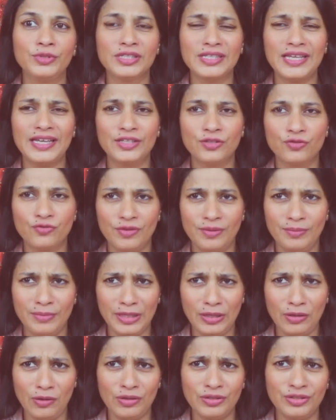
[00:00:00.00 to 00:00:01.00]
It's
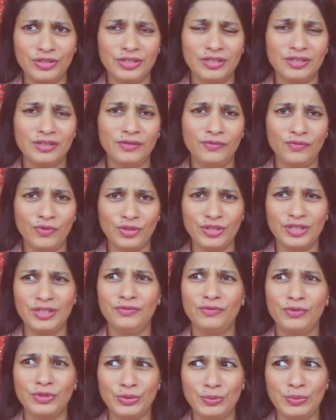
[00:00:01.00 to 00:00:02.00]
extremely hot here,
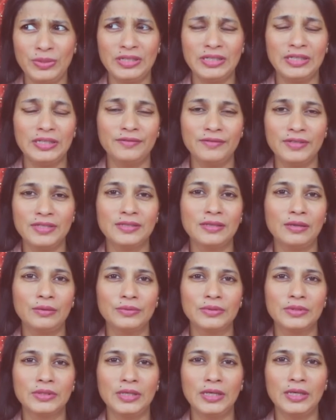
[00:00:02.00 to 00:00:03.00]
40-41 degrees
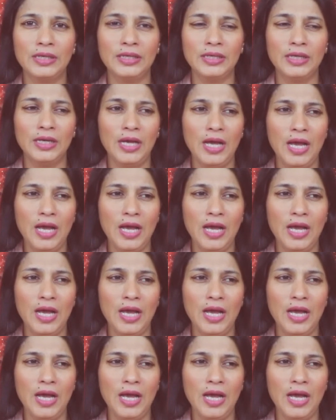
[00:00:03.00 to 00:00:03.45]
outside.